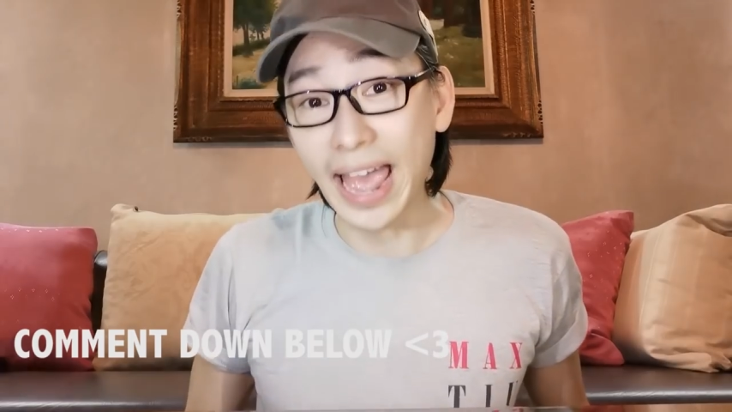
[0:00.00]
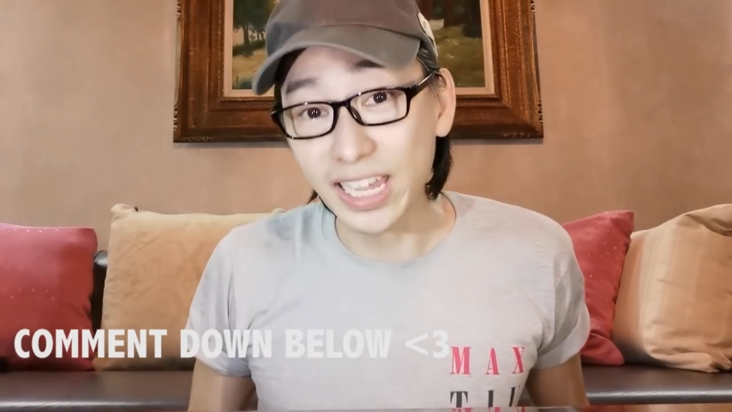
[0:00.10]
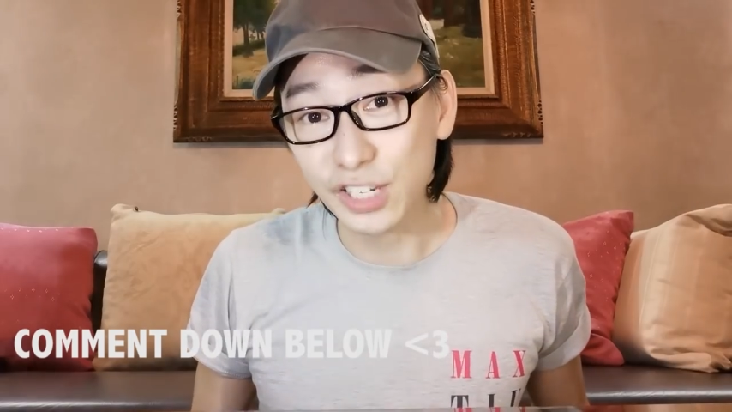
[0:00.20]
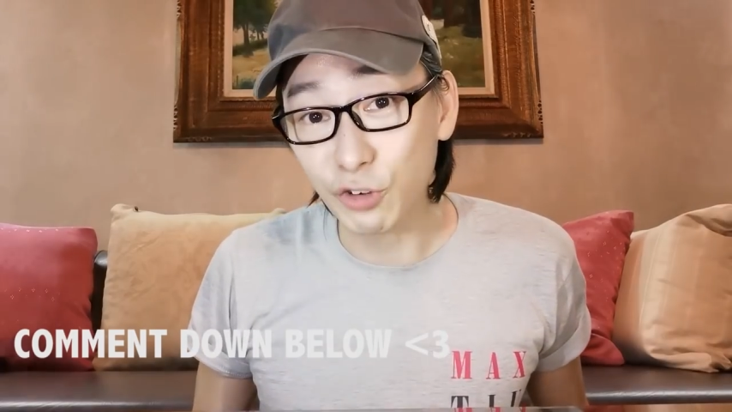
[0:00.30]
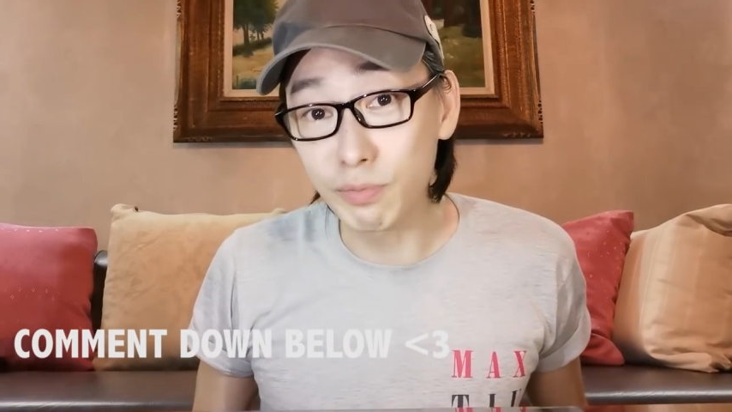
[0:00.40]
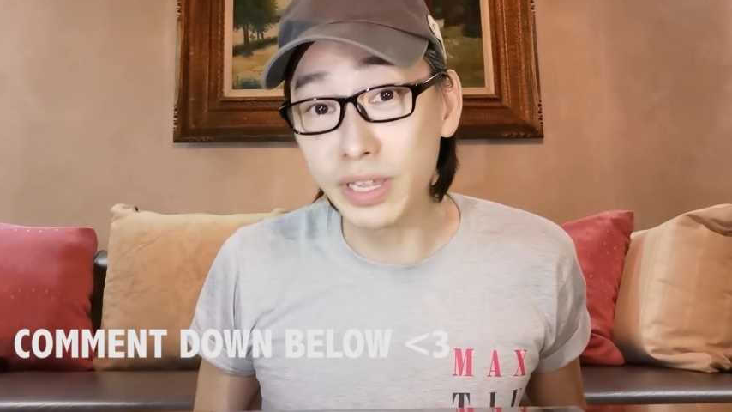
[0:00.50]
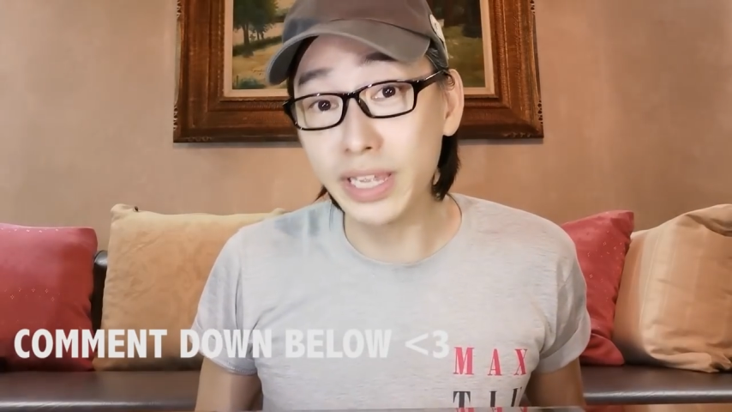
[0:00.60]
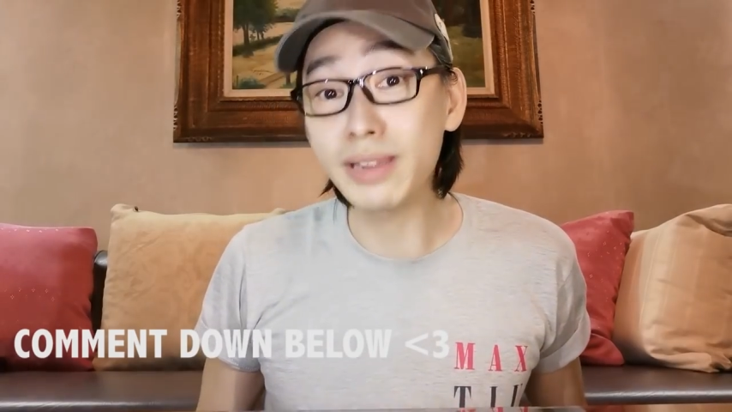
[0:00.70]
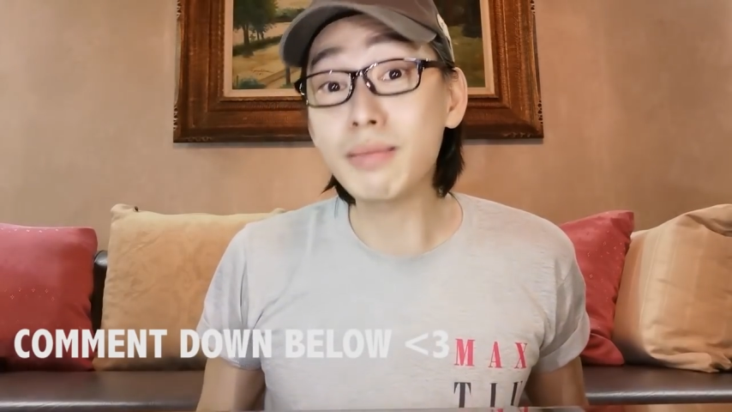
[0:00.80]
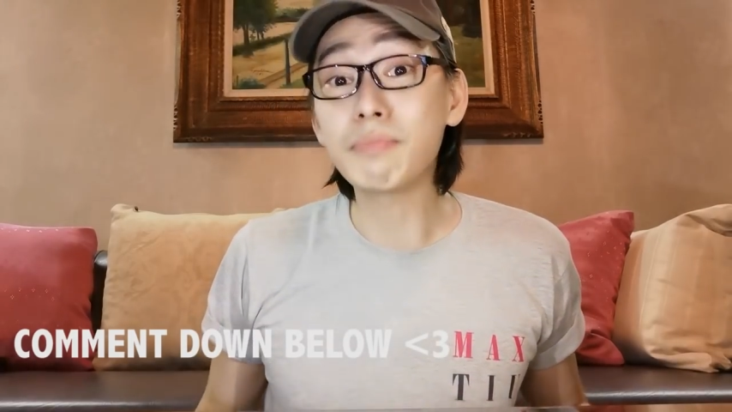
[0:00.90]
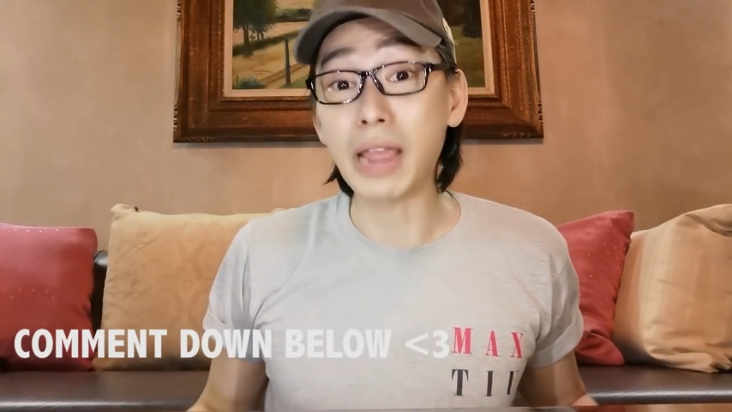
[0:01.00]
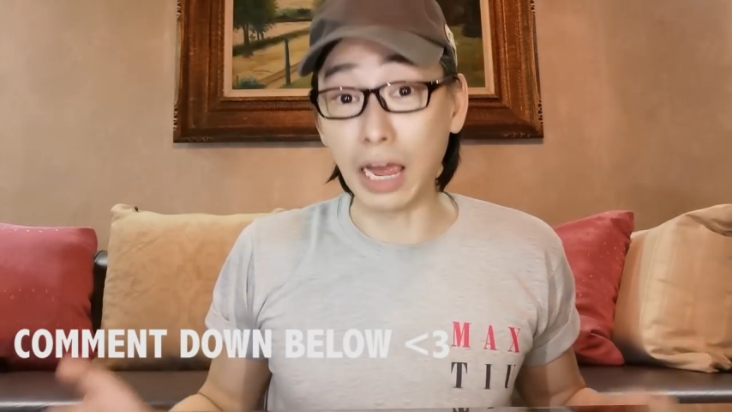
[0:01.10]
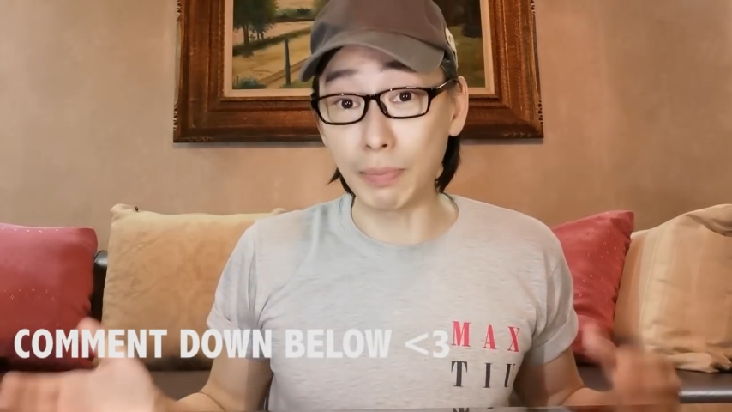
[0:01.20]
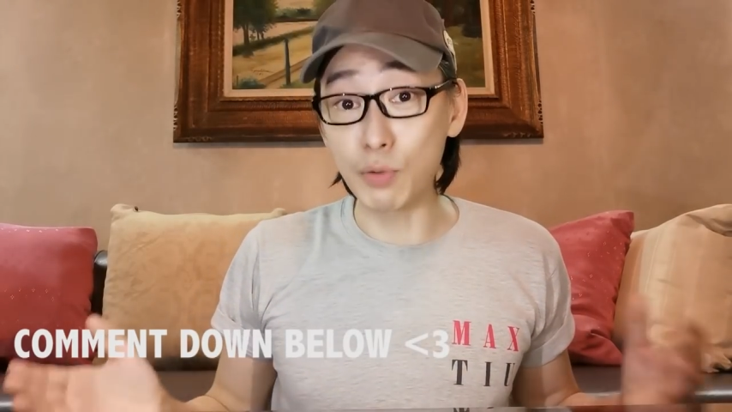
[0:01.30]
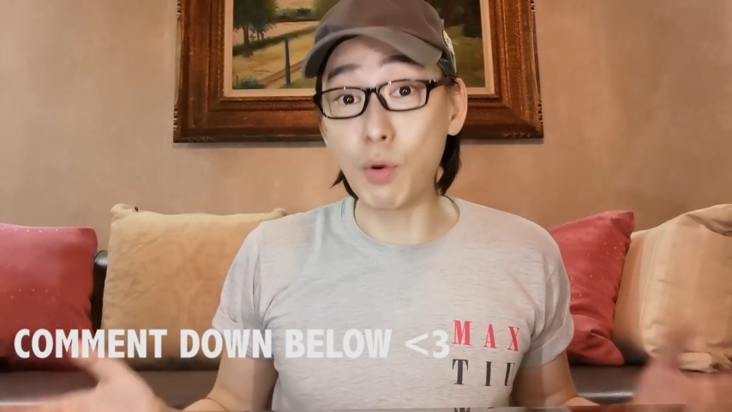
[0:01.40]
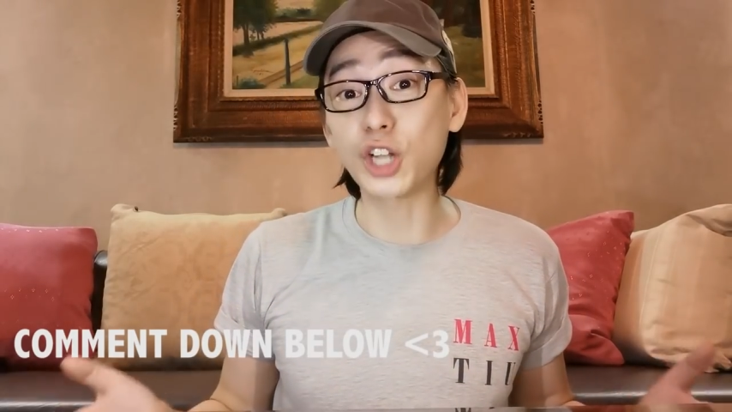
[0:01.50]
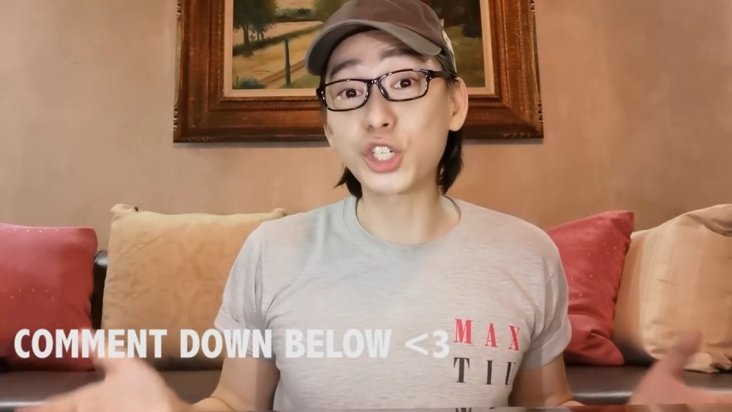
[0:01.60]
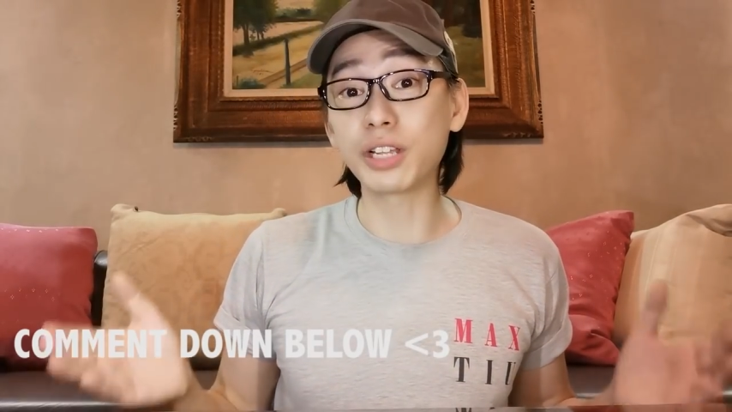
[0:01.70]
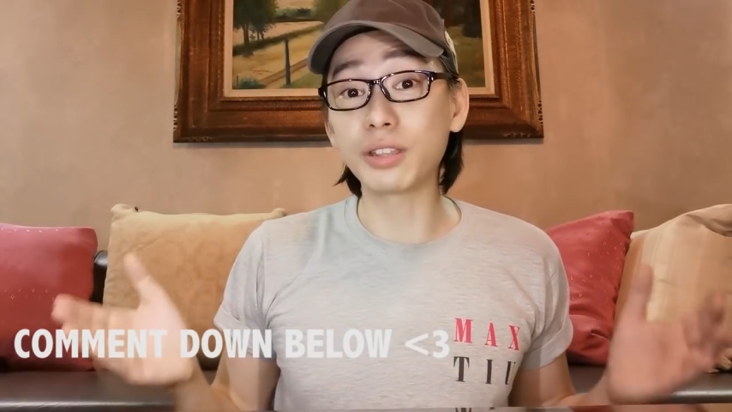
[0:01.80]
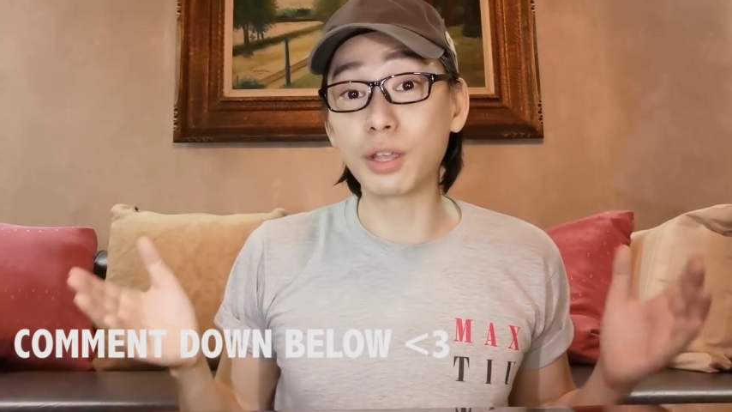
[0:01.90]
As for me, I'll be
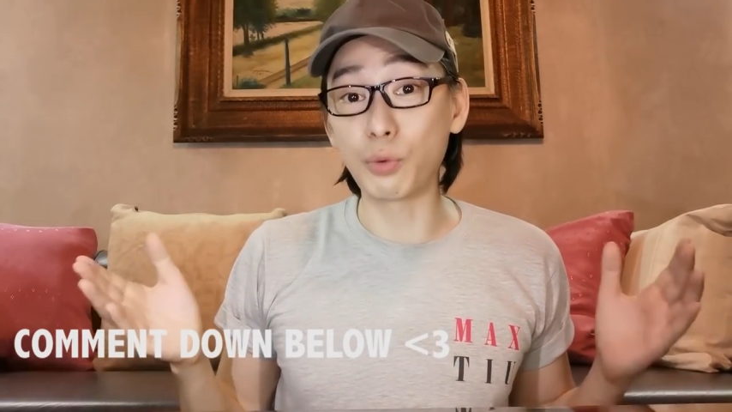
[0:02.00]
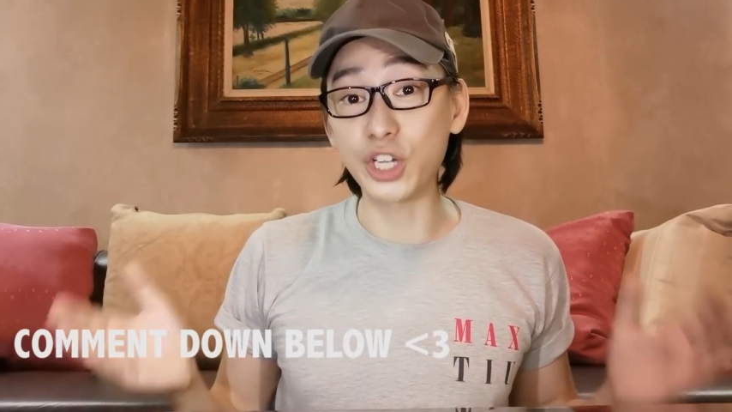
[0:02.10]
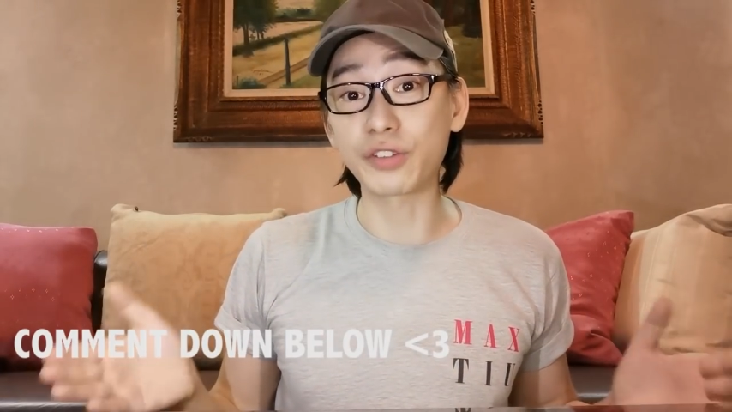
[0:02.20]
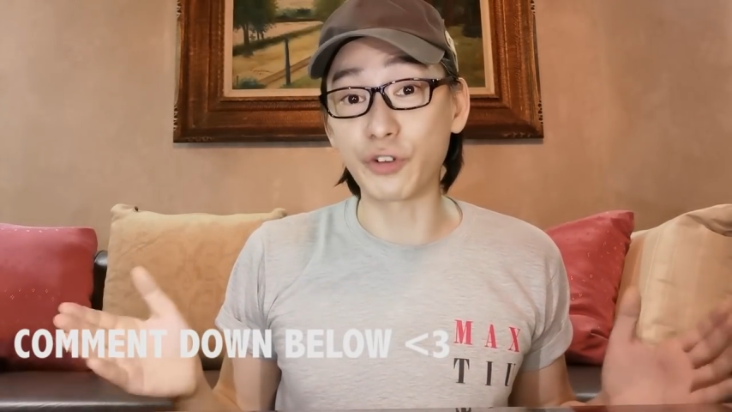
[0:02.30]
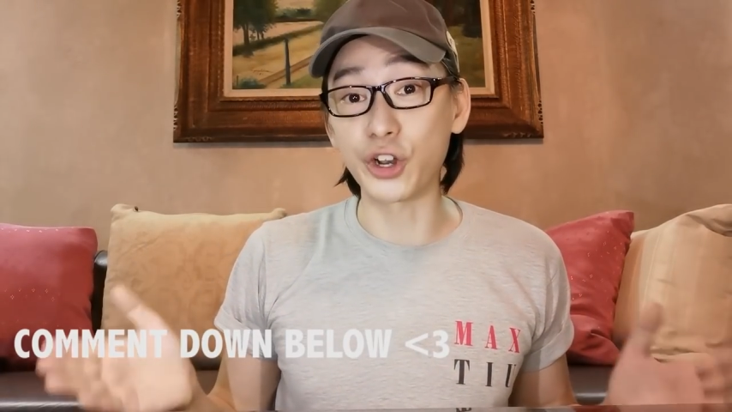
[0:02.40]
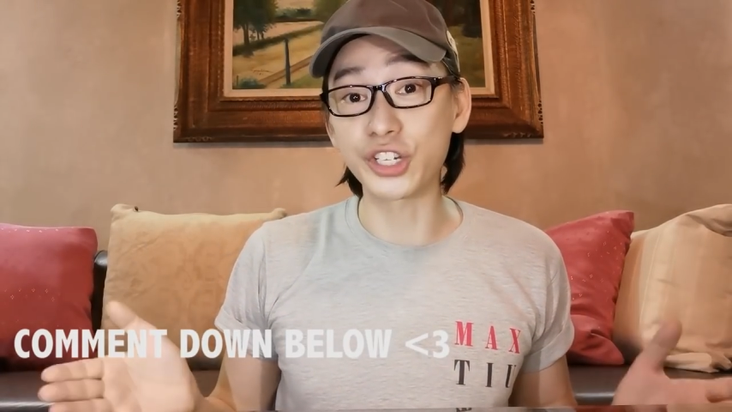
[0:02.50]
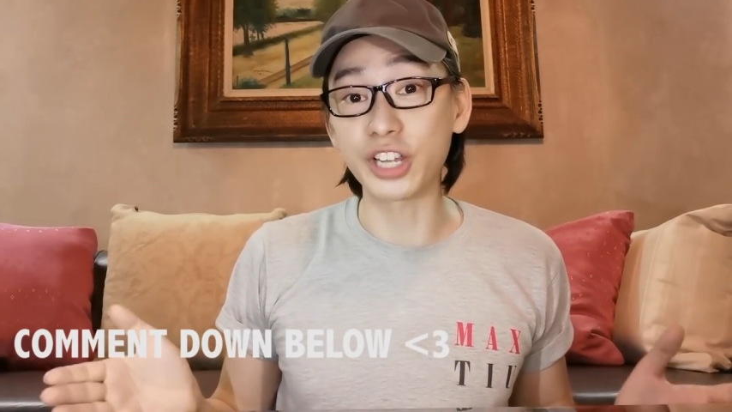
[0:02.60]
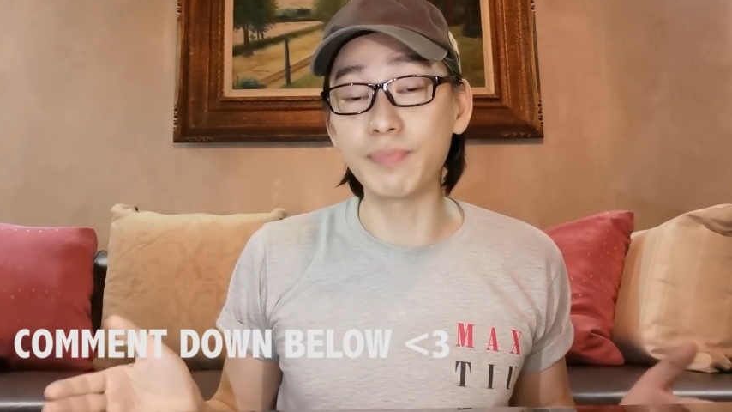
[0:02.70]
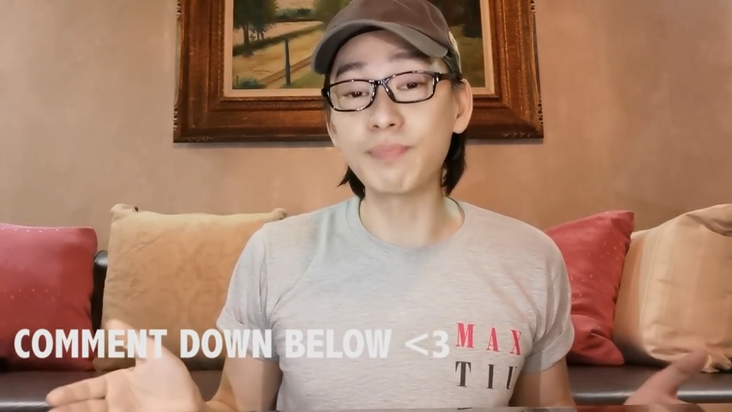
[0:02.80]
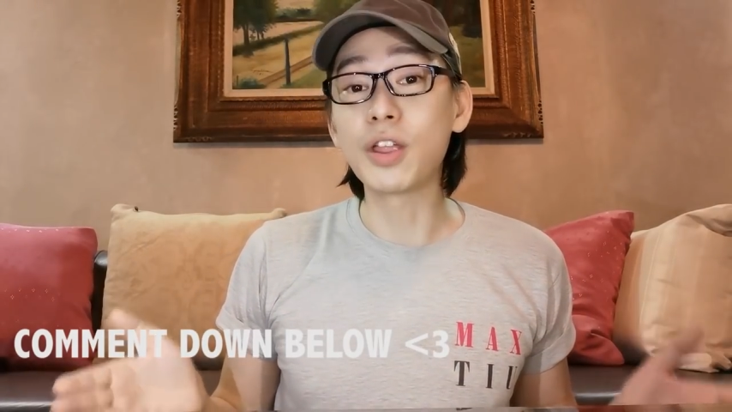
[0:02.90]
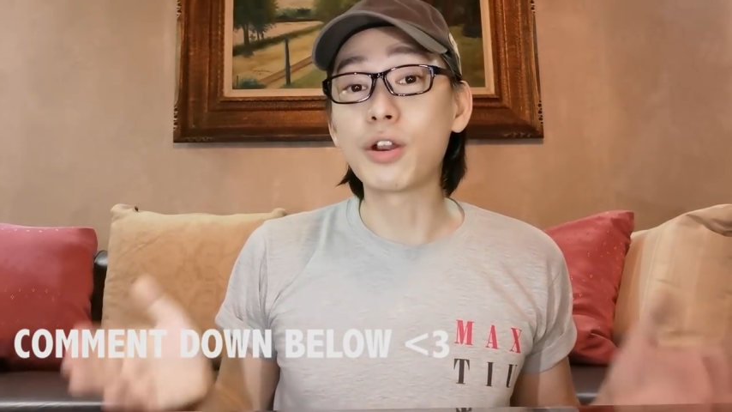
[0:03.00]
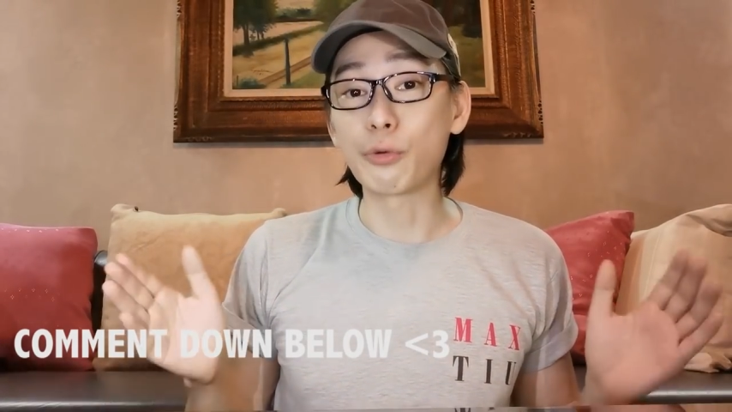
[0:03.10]
watching the Wish version